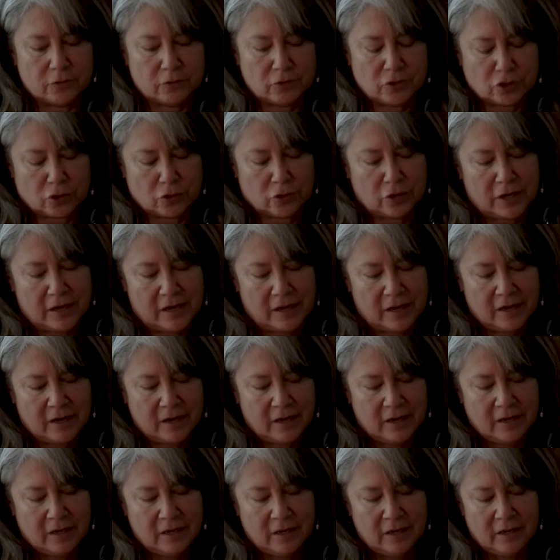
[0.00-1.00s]
journey,
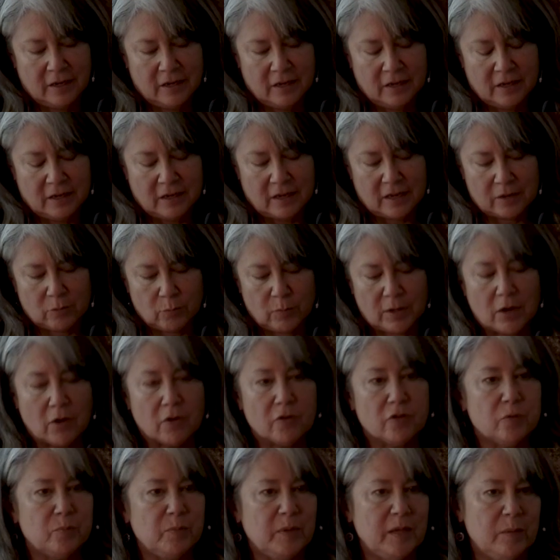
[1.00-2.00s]
and we are
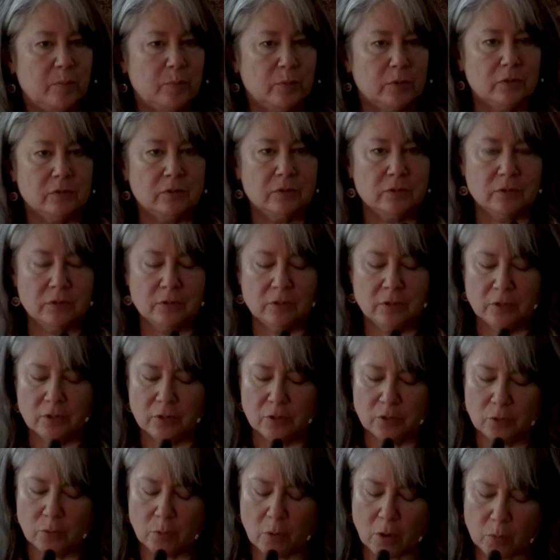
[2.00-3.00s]
the people
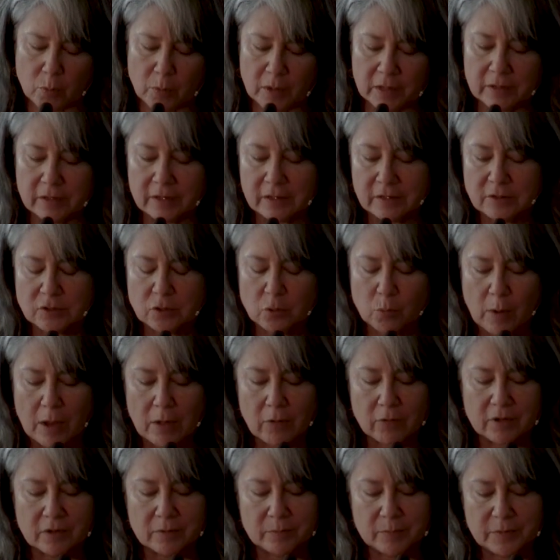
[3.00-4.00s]
who are willing to
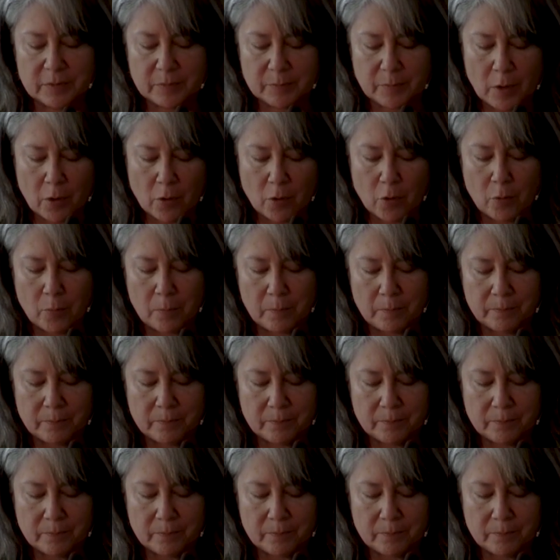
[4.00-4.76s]
welcome them home.